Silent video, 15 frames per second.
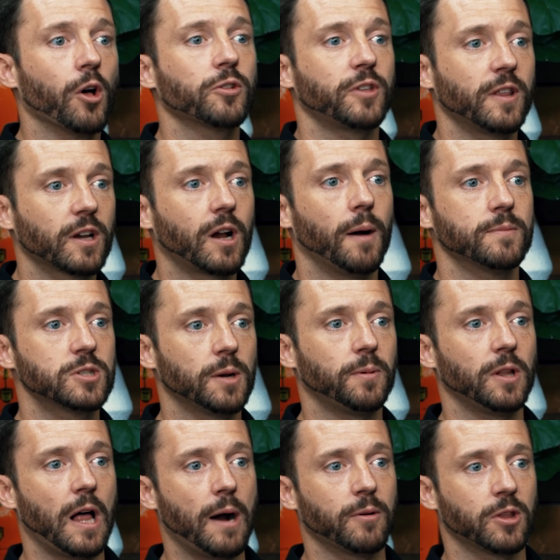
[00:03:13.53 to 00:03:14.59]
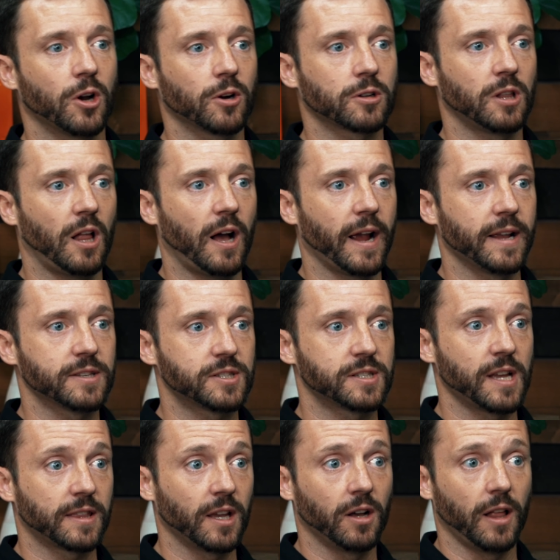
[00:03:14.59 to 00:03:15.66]
other thing that comes up a lot with our clients is
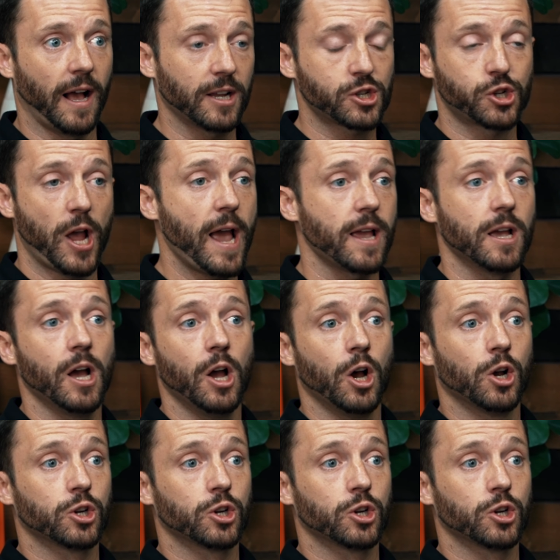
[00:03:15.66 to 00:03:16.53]
that they'll ask, hey,